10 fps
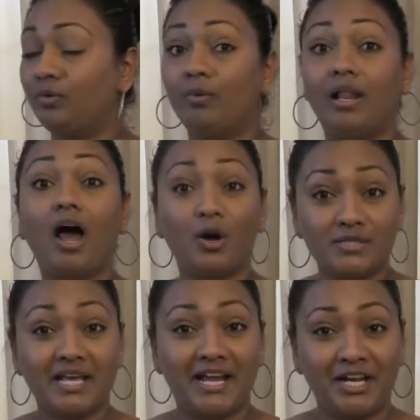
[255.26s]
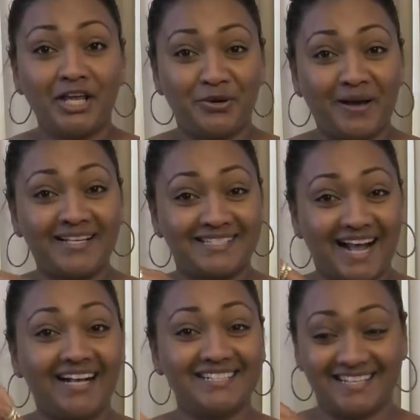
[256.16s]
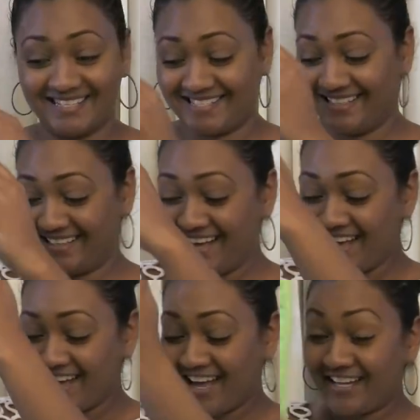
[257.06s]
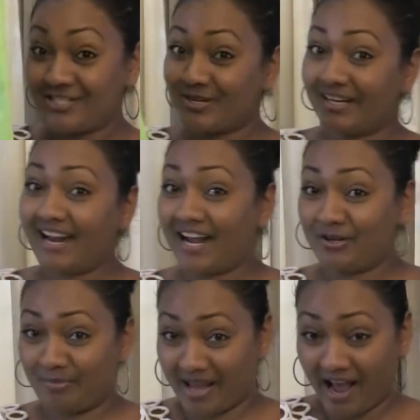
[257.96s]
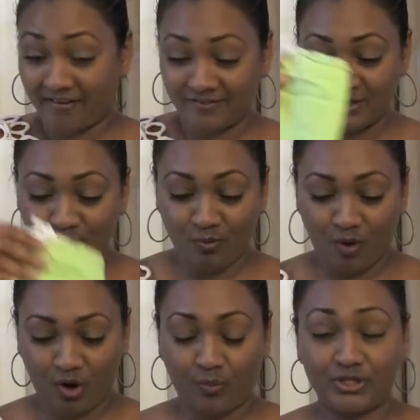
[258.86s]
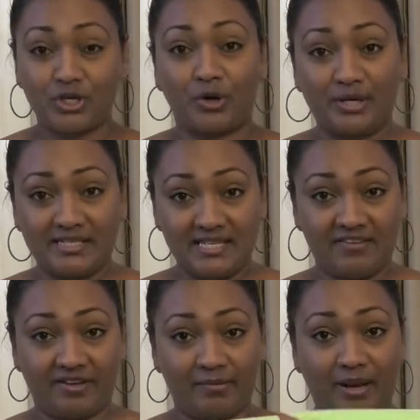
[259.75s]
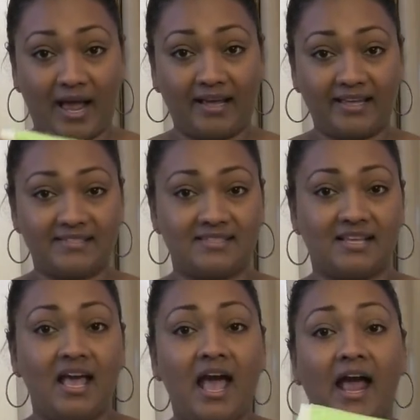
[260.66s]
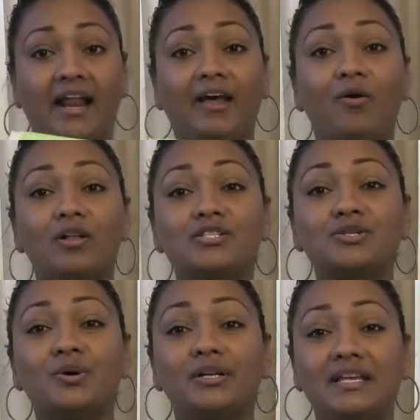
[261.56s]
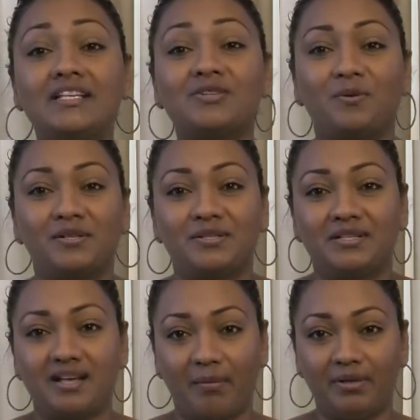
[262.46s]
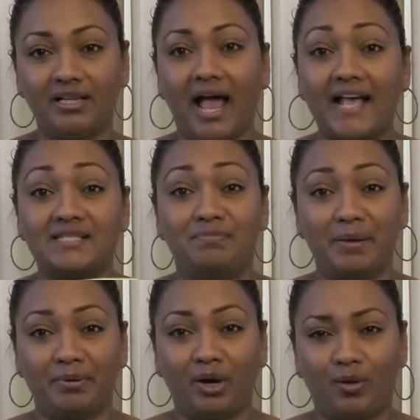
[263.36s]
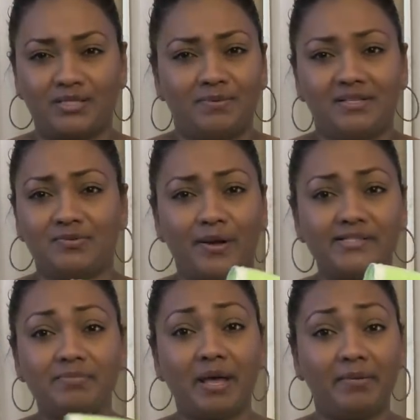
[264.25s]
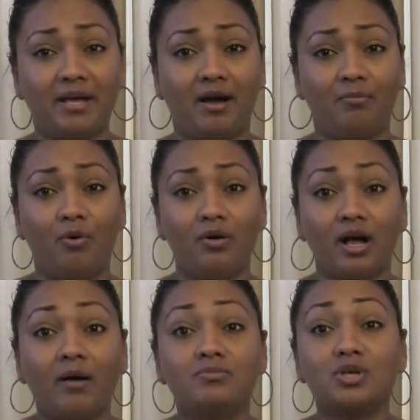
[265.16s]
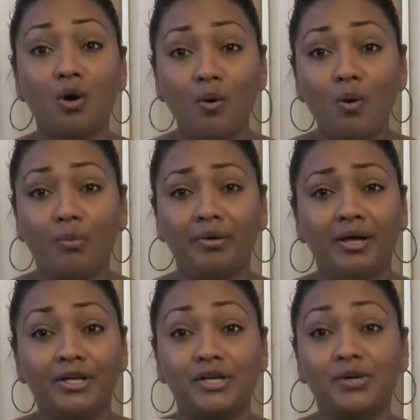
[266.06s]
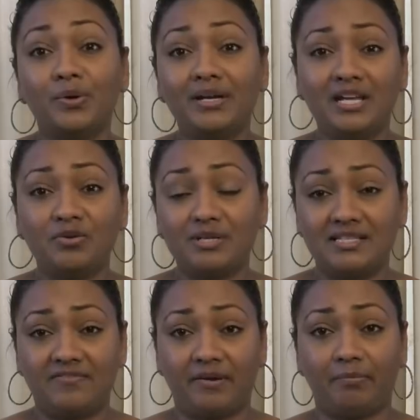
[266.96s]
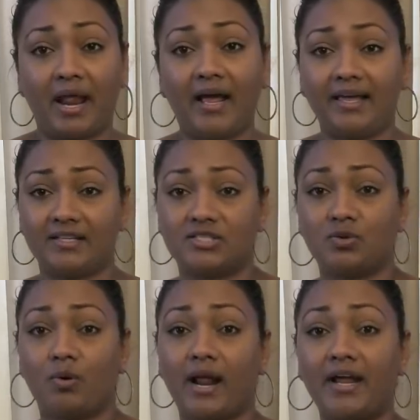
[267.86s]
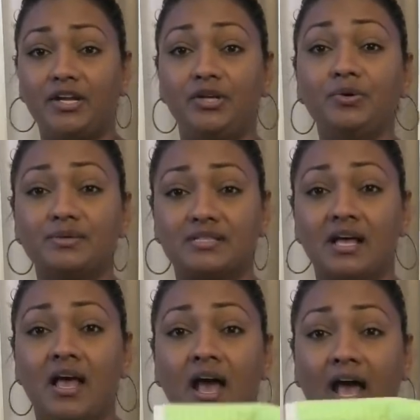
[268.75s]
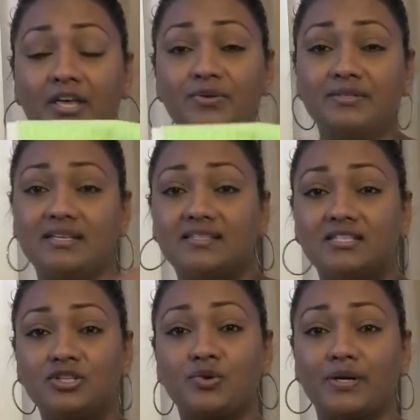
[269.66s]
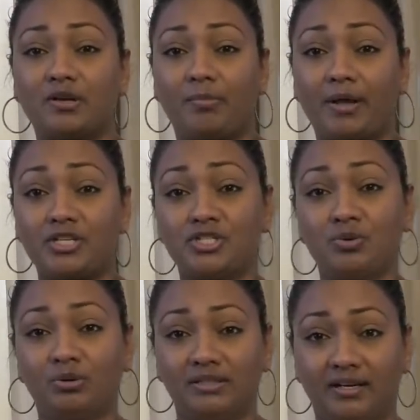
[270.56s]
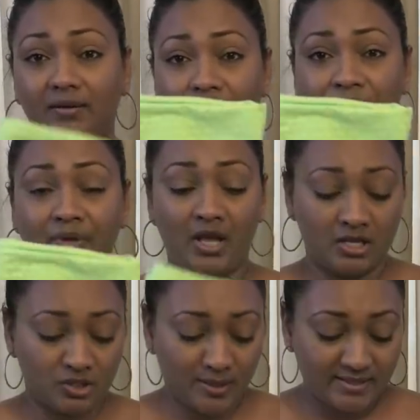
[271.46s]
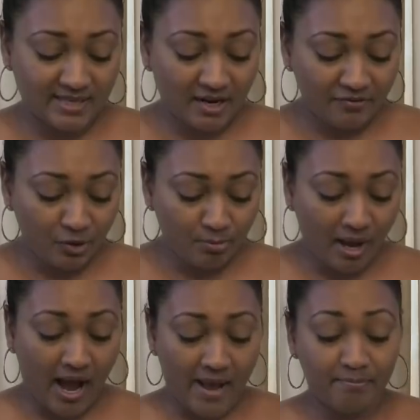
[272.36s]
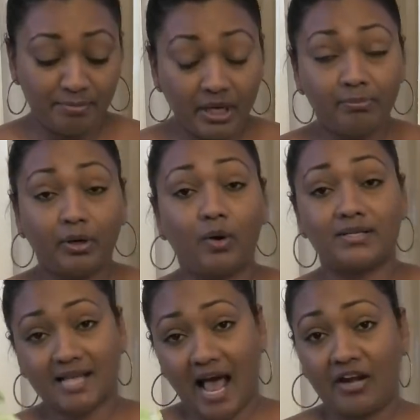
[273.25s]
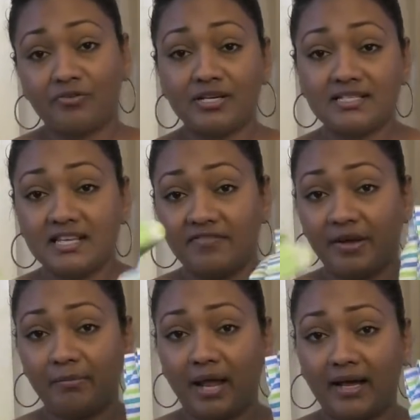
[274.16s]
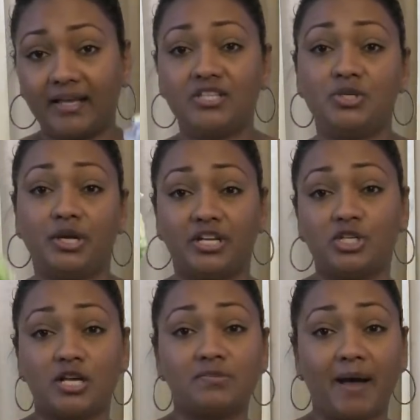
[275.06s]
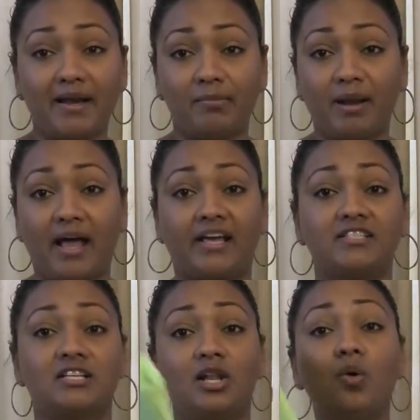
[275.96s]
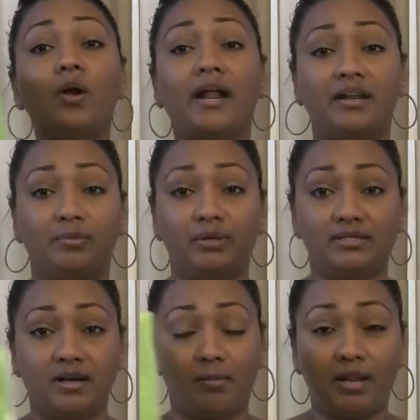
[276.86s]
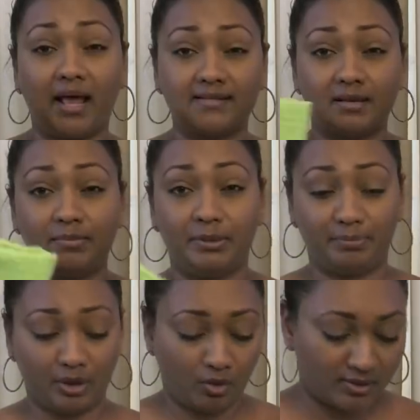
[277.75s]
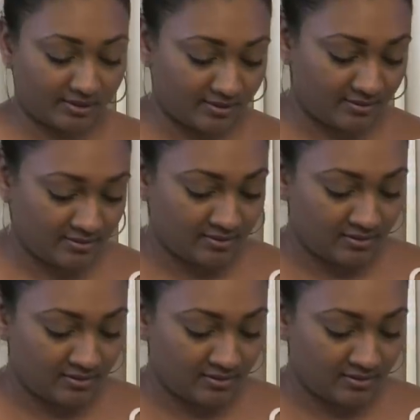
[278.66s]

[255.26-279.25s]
Well, out here in the US, that is. In Trinidad, you may have to walk with your receiving blankets. And these also double as bib clothes, because once the baby comes home, you don't need receiving blankets. So what I use this to throw it on my shoulder. So instead of you buy burp cloths and receiving blankets, you can just buy the blankets alone, and it will double as a burp cloth.